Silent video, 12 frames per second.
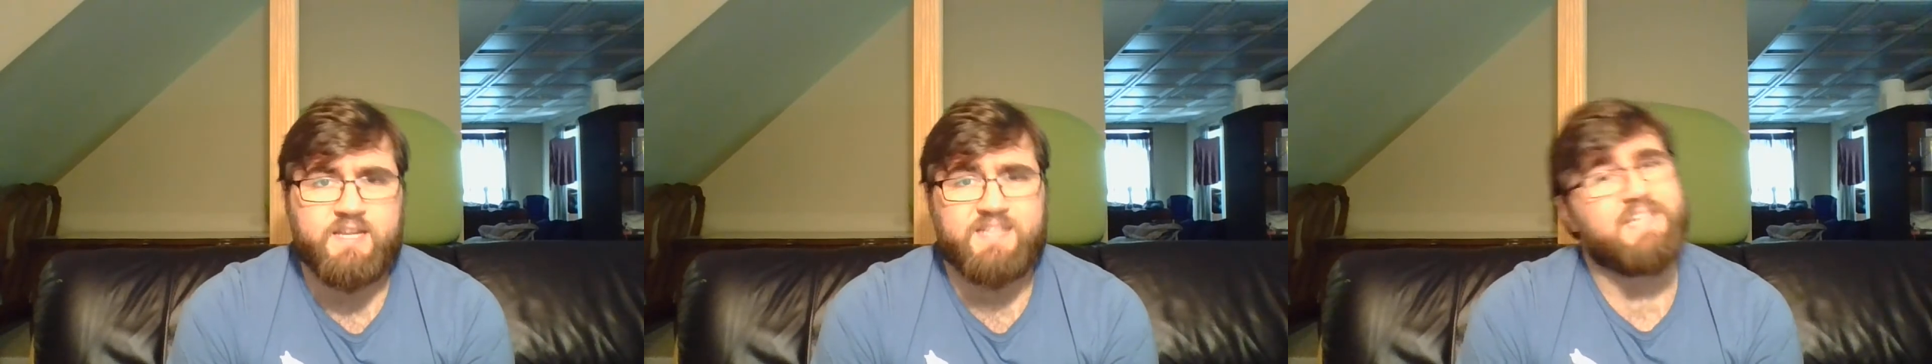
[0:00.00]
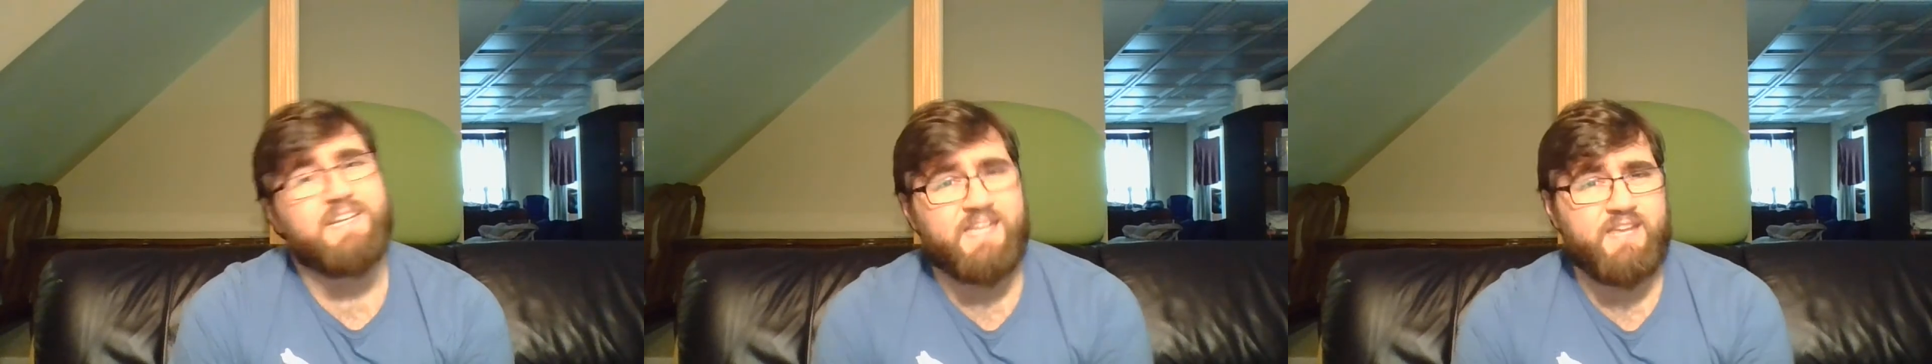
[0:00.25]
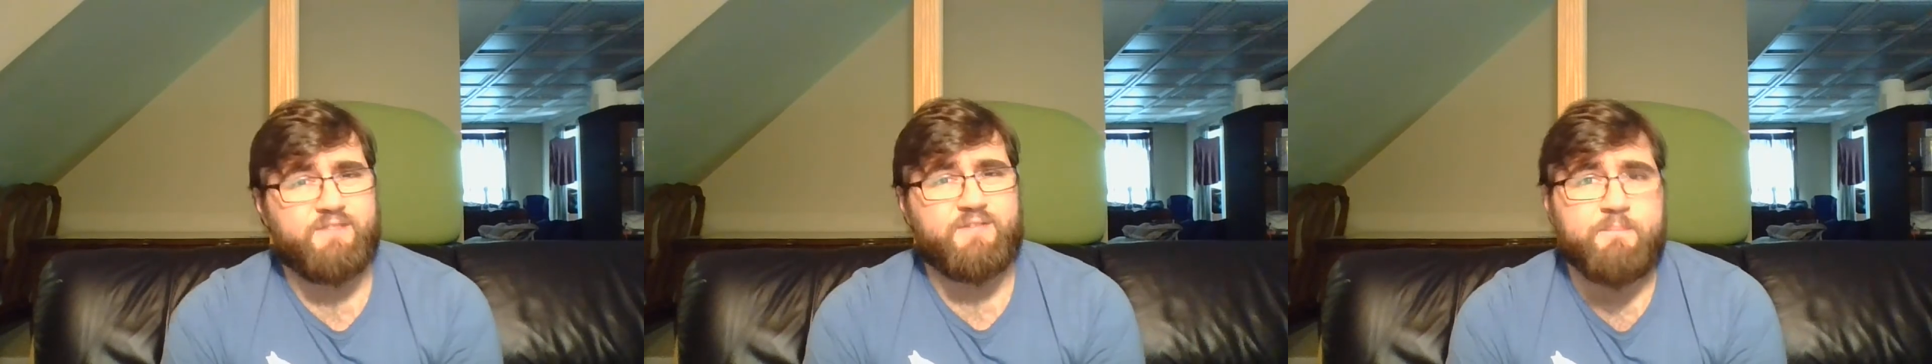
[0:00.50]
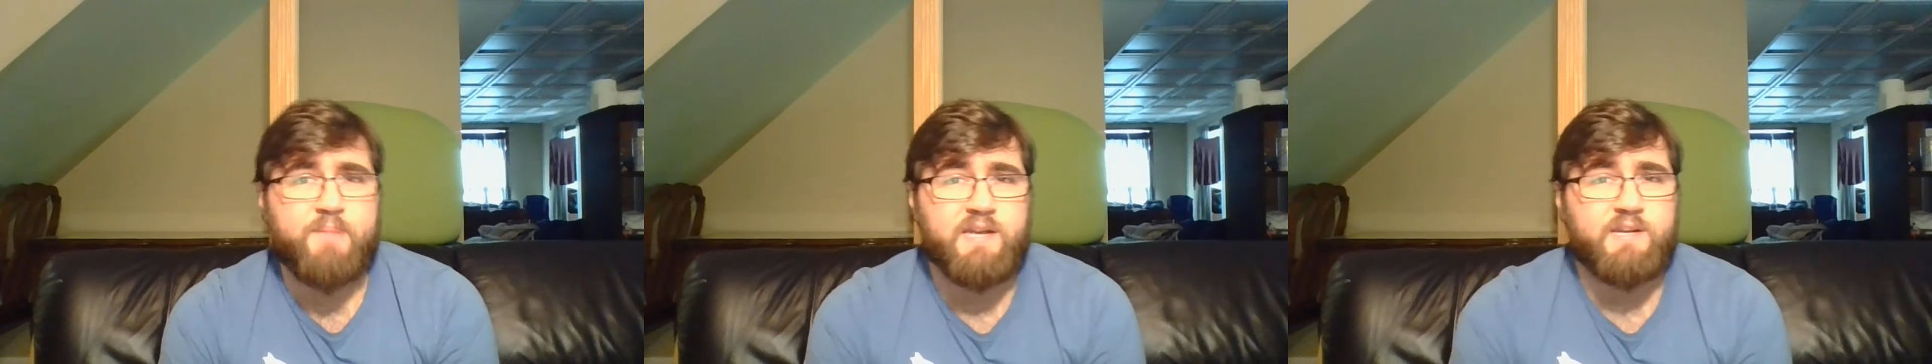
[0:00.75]
it's going to give
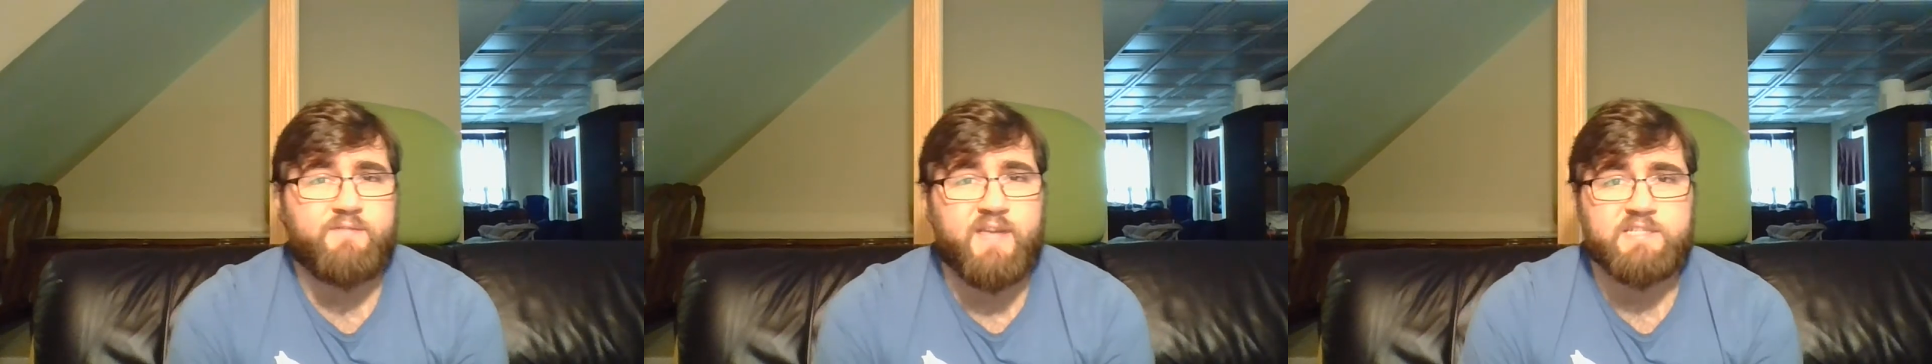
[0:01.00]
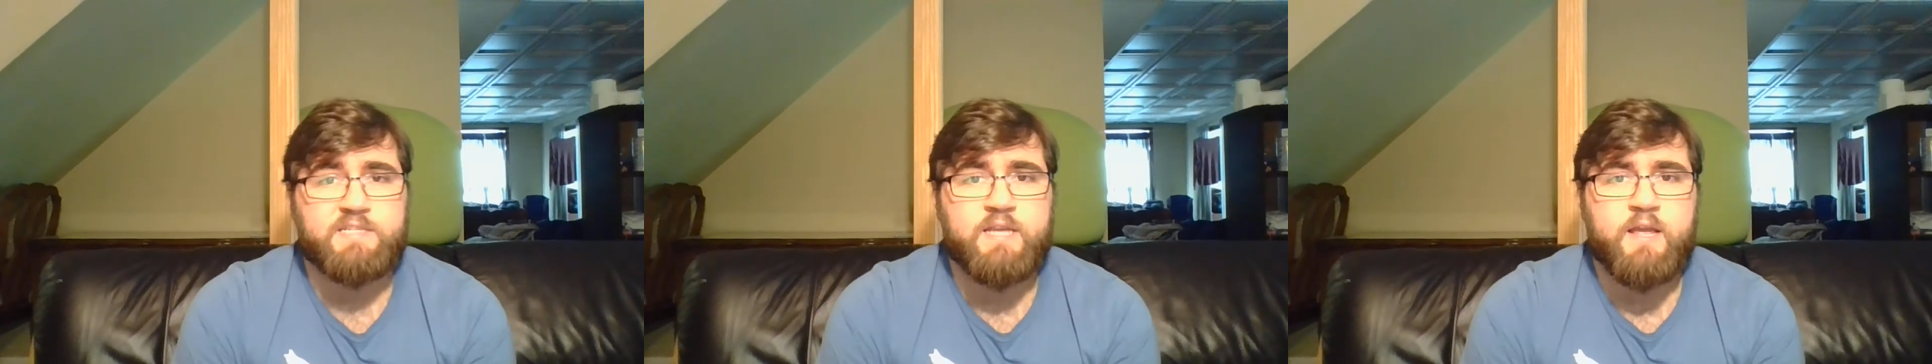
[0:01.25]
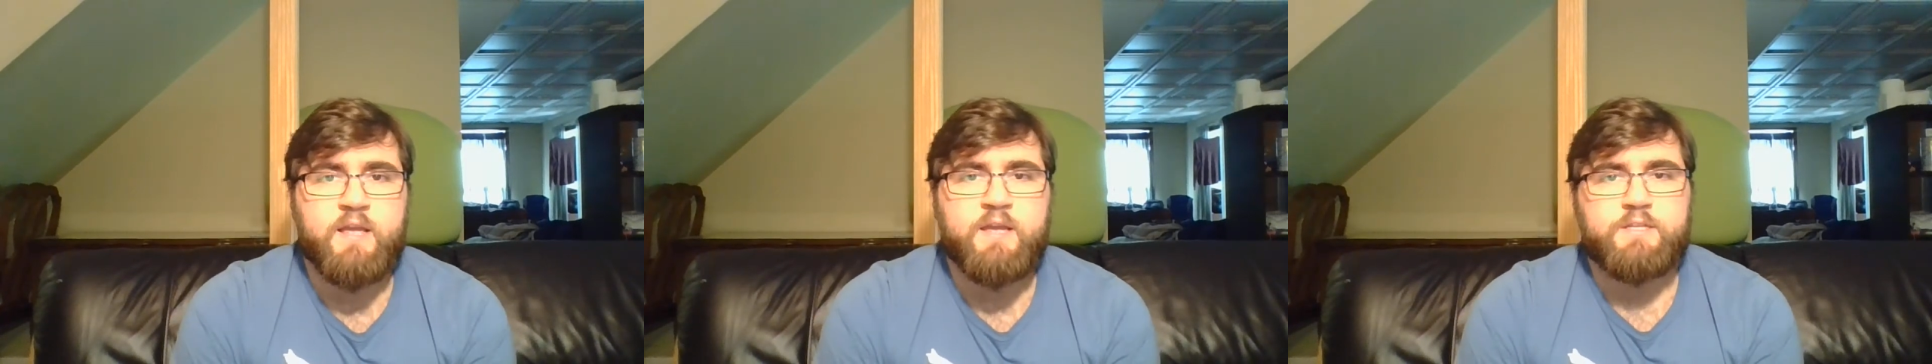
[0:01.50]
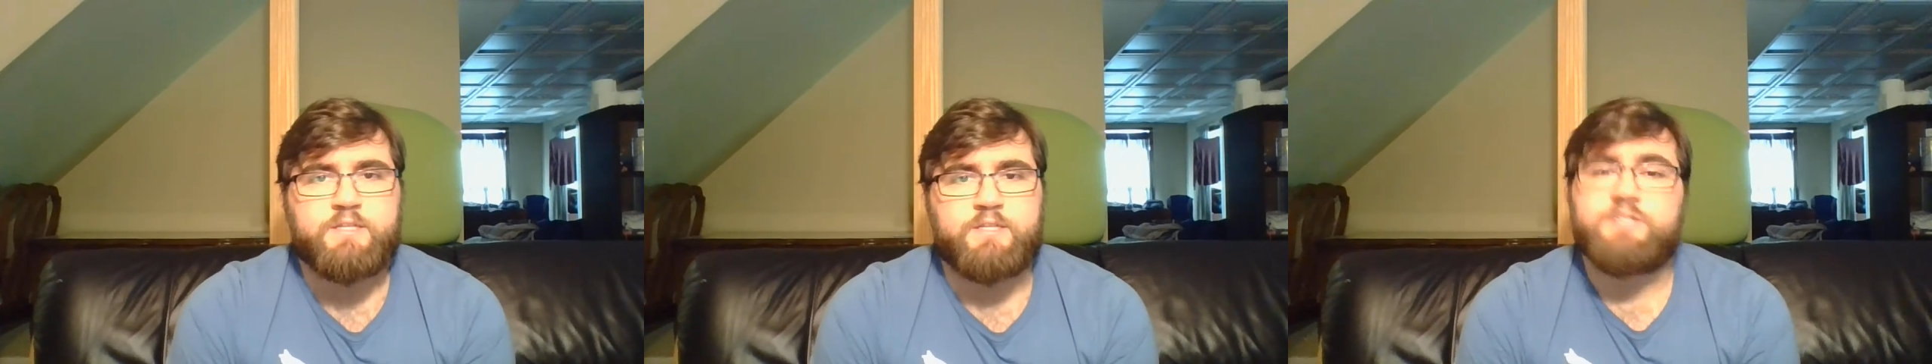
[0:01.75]
competitive edge
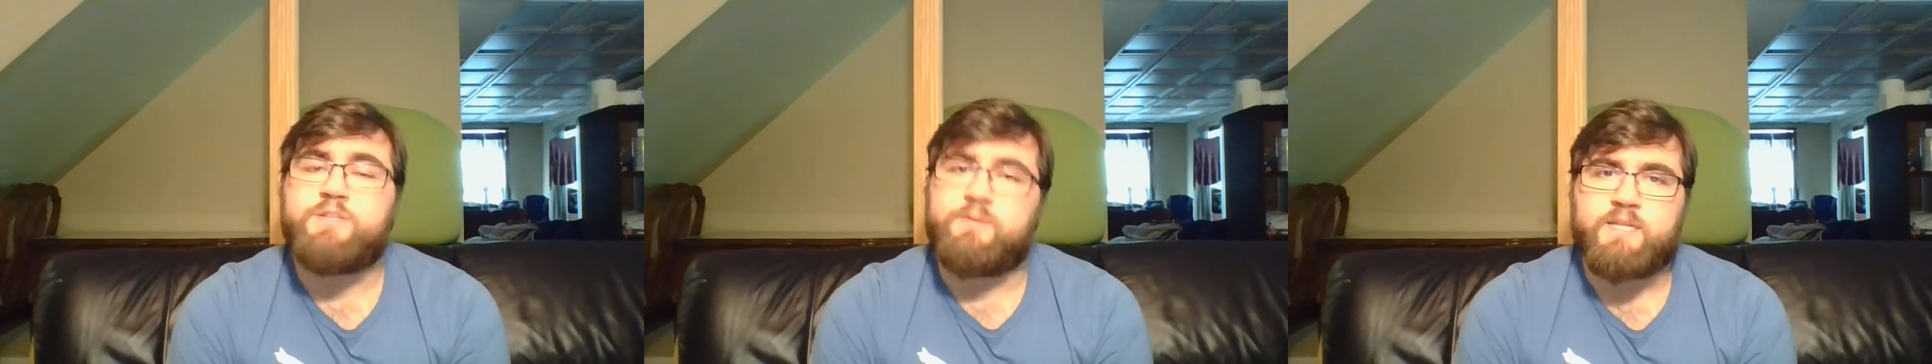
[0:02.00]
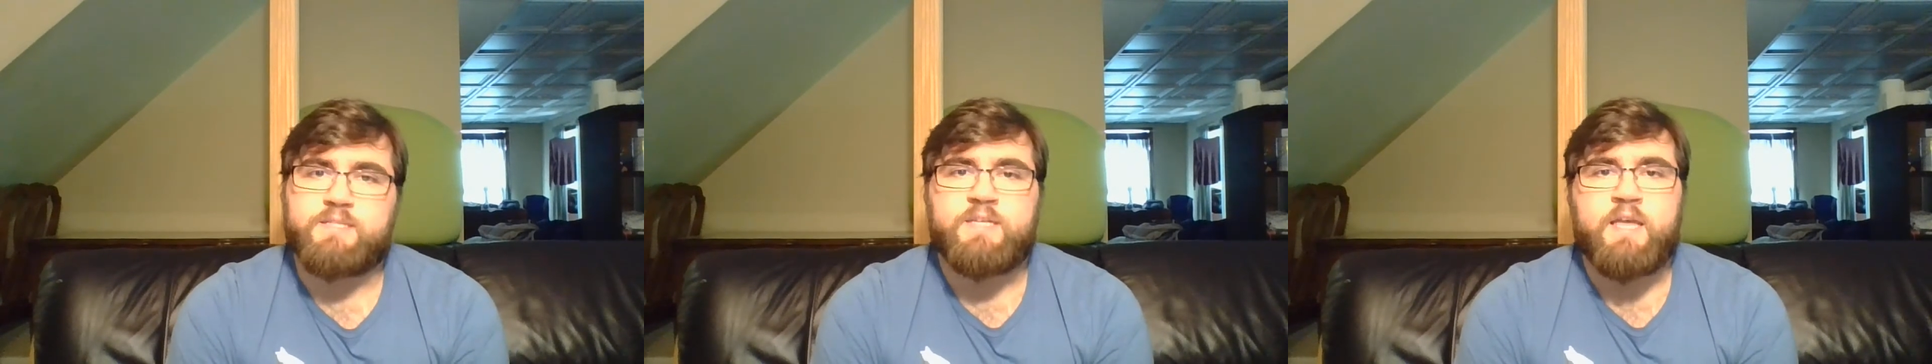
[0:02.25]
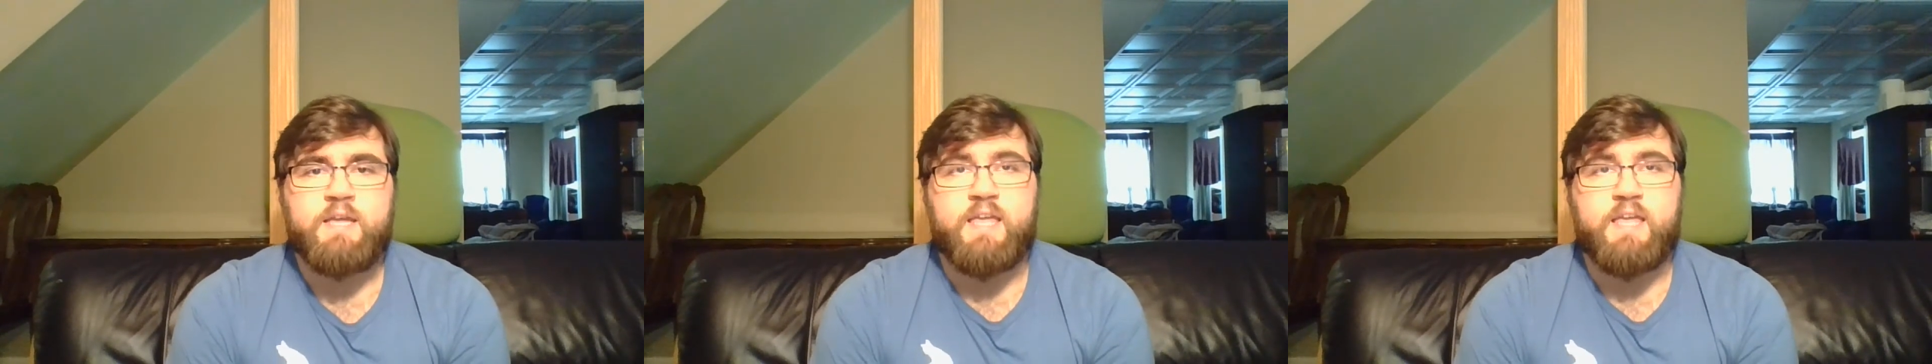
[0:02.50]
to students.